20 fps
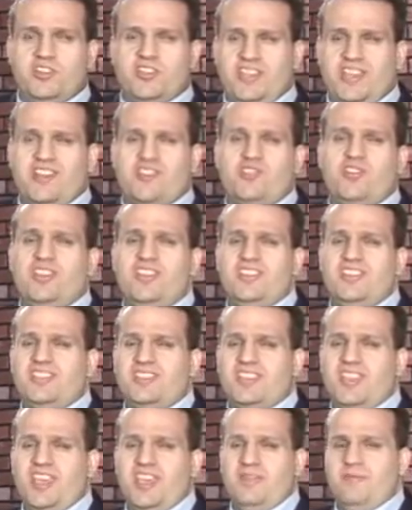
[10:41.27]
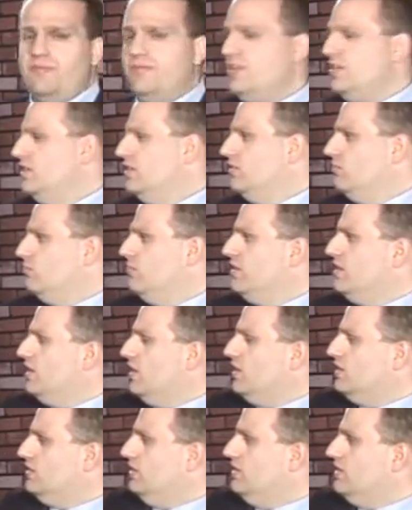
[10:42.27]
is actually the same
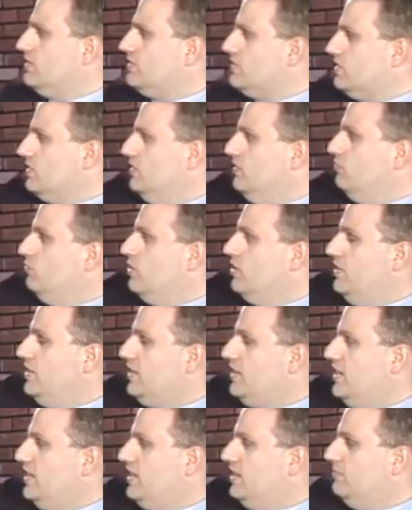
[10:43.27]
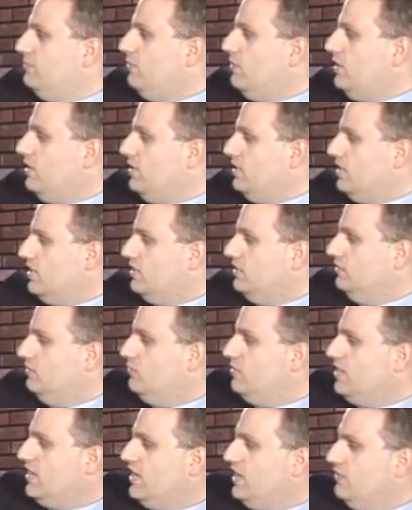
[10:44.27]
regardless of where the king and pawn are. We
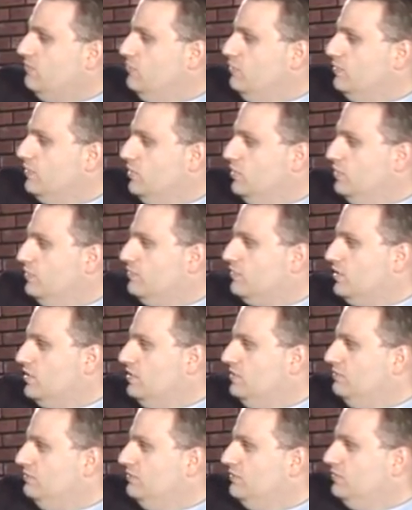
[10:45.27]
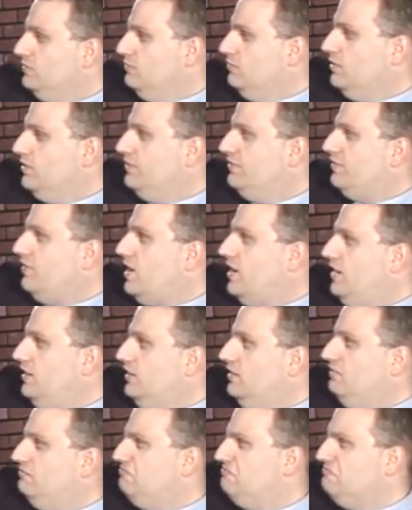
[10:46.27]
could move it over one
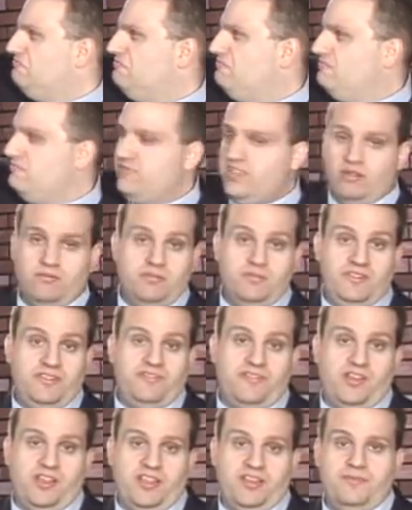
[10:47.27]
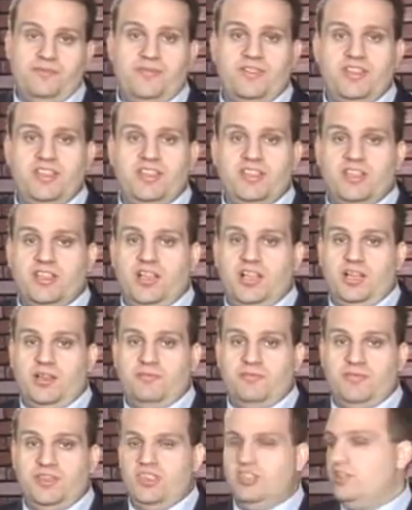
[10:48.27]
file. That would be fine.
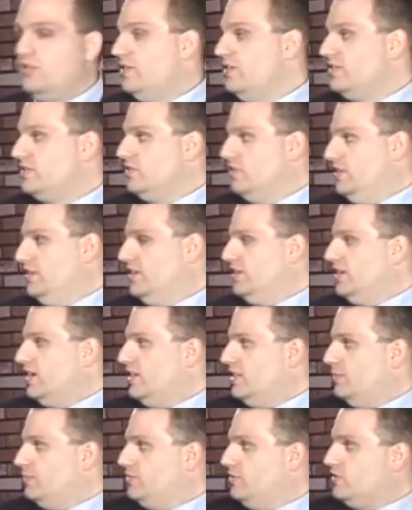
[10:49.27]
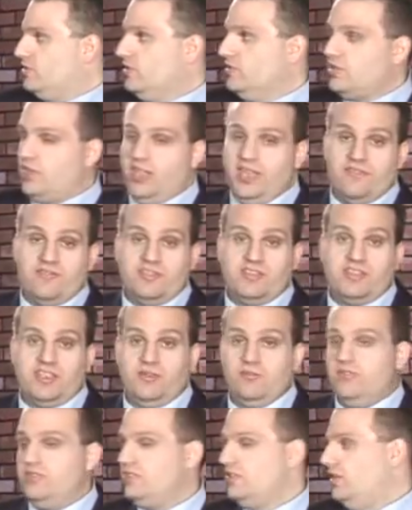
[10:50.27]
Either way is good. And the positions all have the same
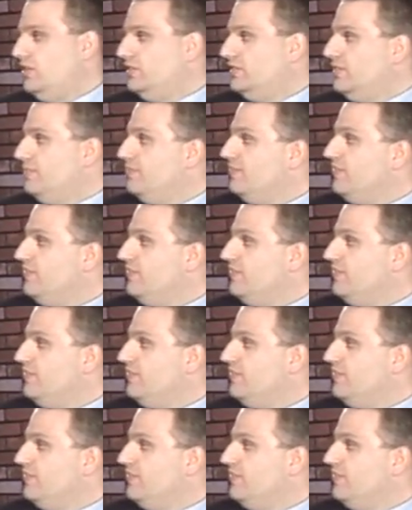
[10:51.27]
result.